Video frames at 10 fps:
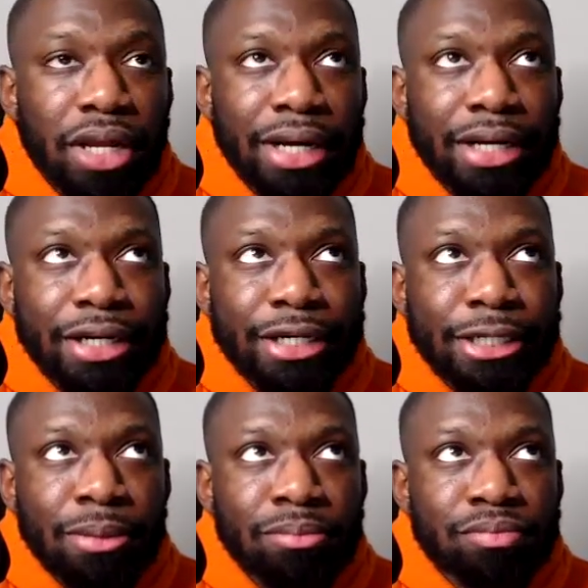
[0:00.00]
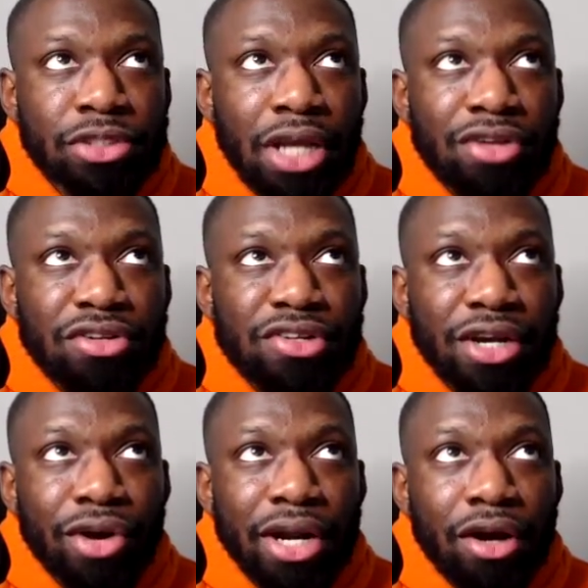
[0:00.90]
I was gonna
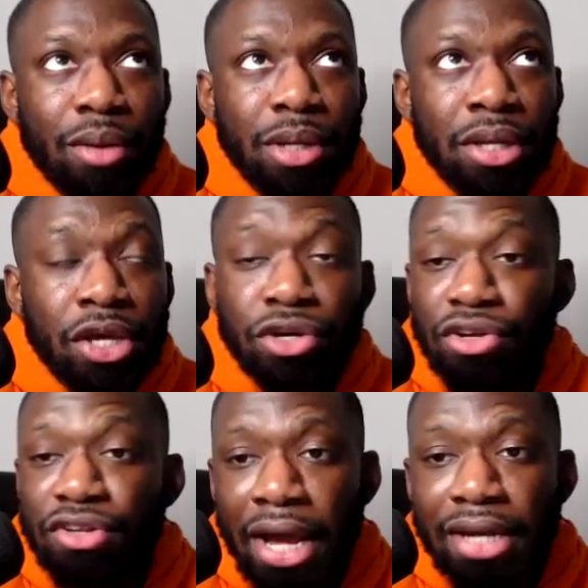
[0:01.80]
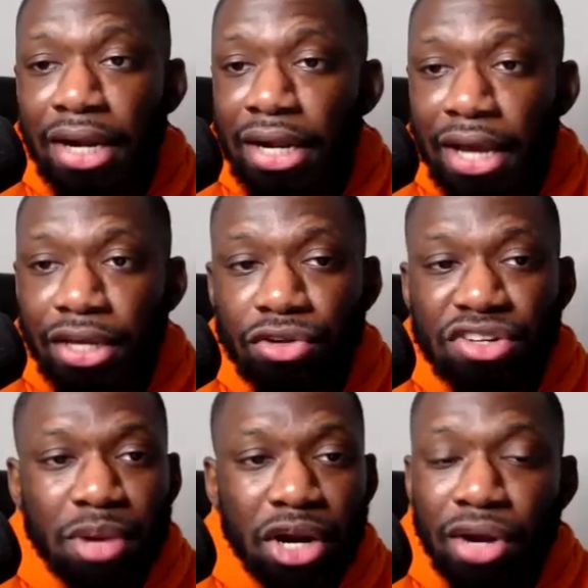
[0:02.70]
say Credit Karma. You can use the Identity IQ,
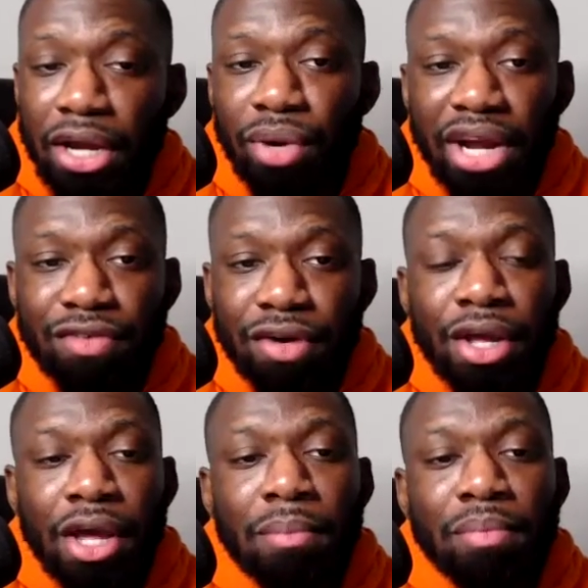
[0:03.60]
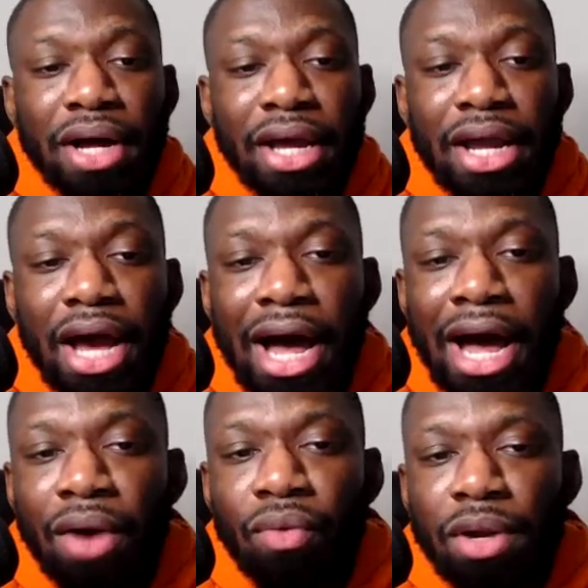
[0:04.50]
Smart Credit, whatever, but
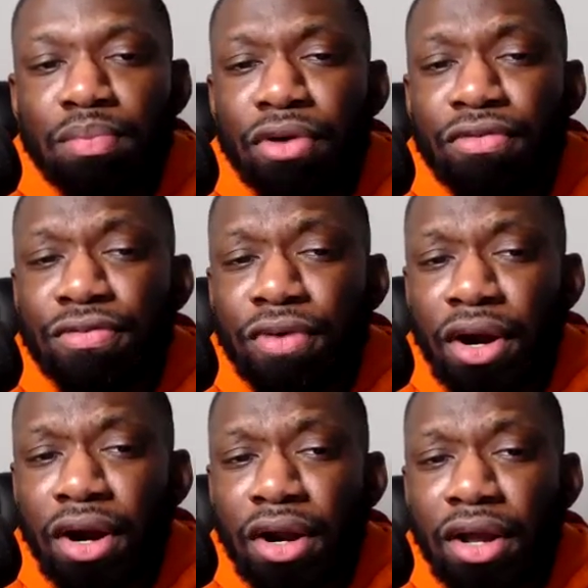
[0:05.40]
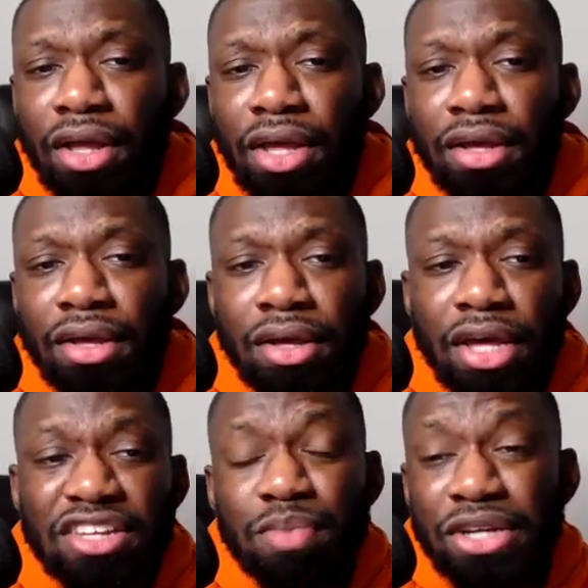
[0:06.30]
I would prefer,
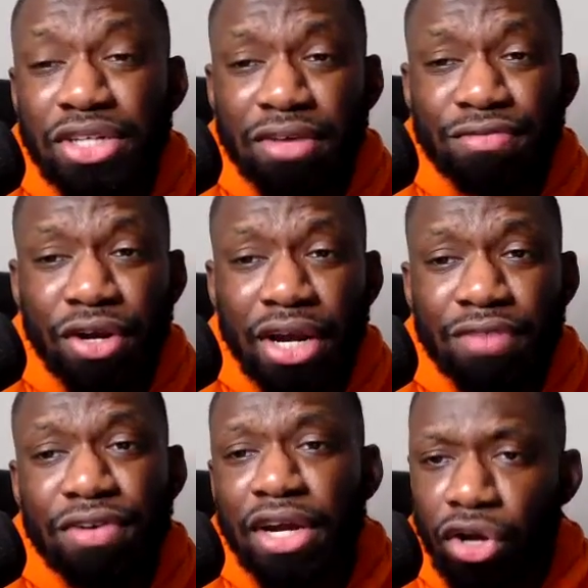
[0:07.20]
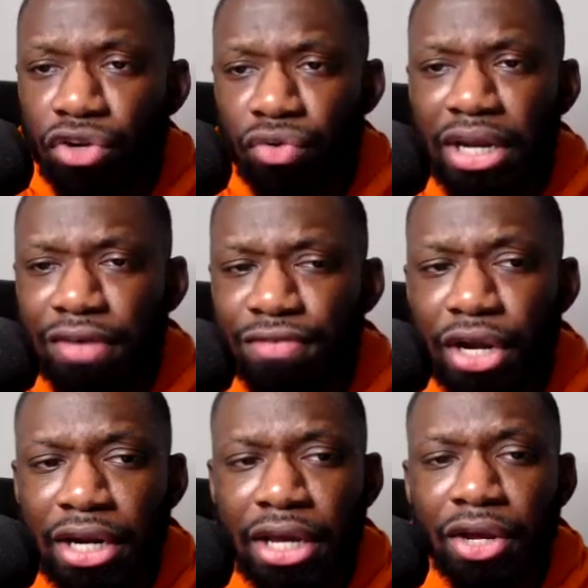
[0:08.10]
especially if you're gonna go
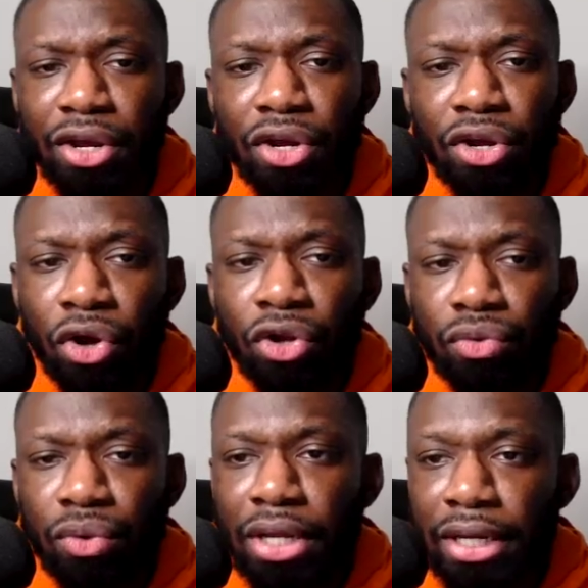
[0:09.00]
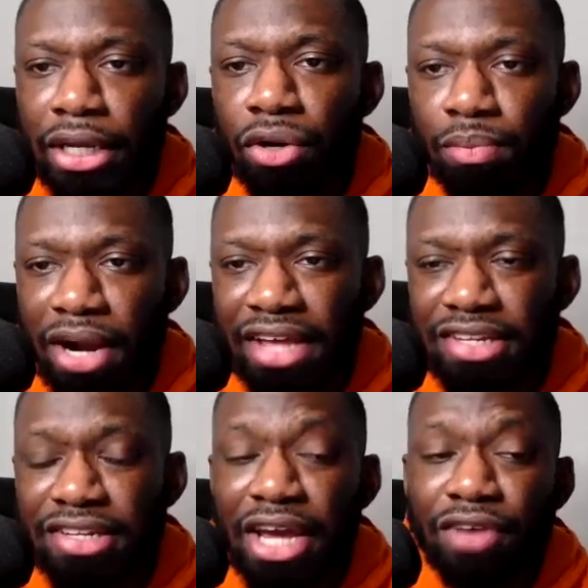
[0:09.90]
through a legal
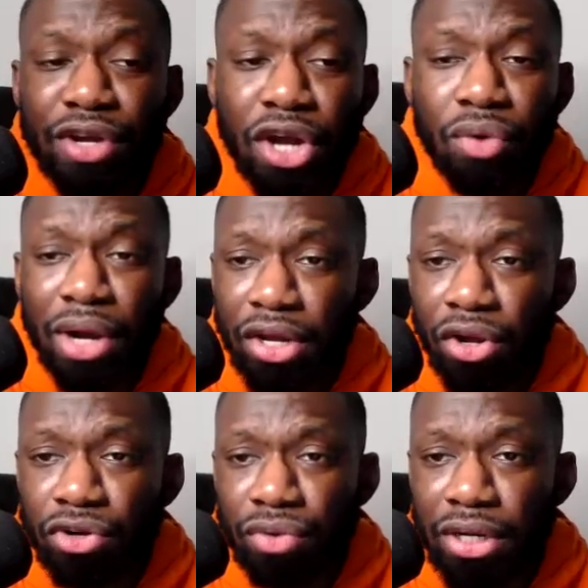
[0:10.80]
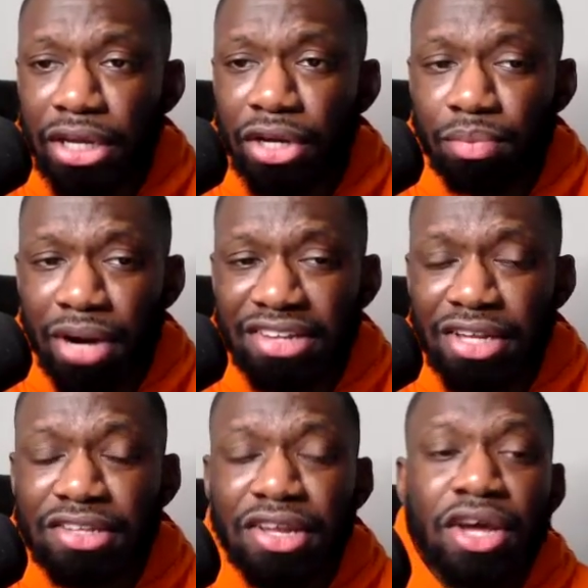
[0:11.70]
process, like if we know we're gonna go through a legal
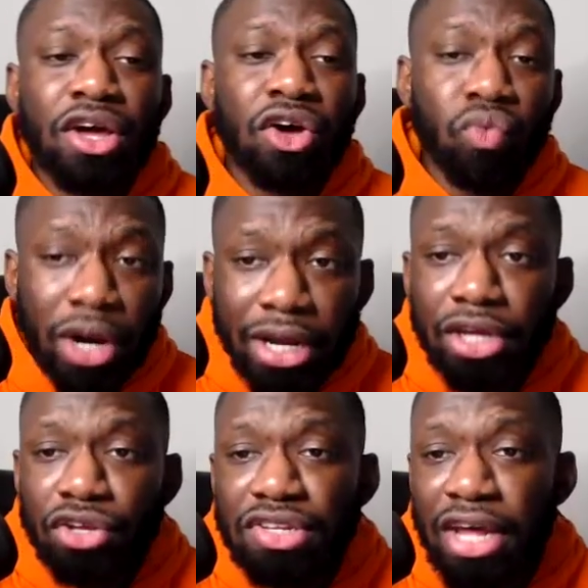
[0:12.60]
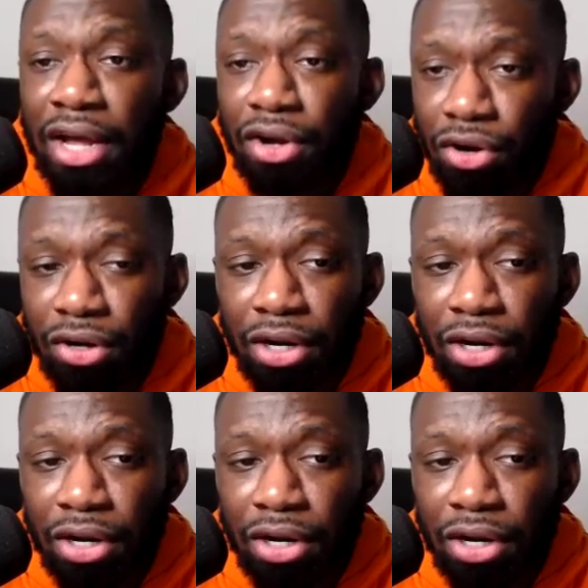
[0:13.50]
process, we're gonna use the